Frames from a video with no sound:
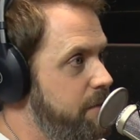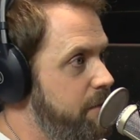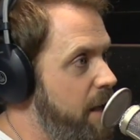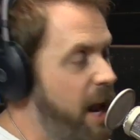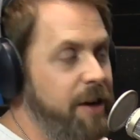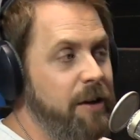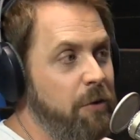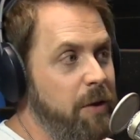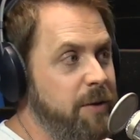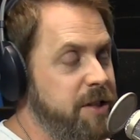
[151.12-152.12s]
And I, I never
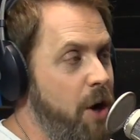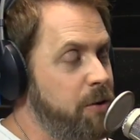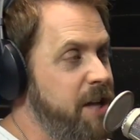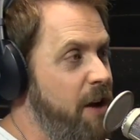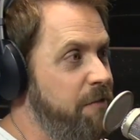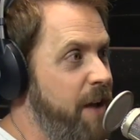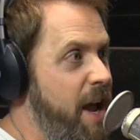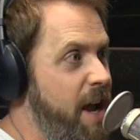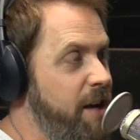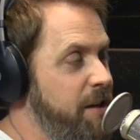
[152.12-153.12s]
really was an O Town
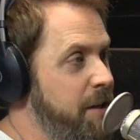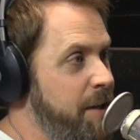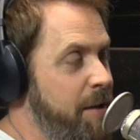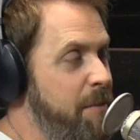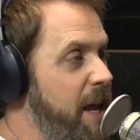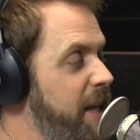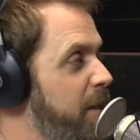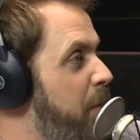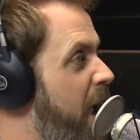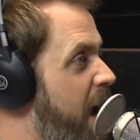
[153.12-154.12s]
fan making
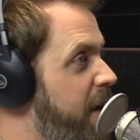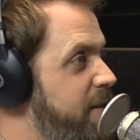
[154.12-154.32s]
the band.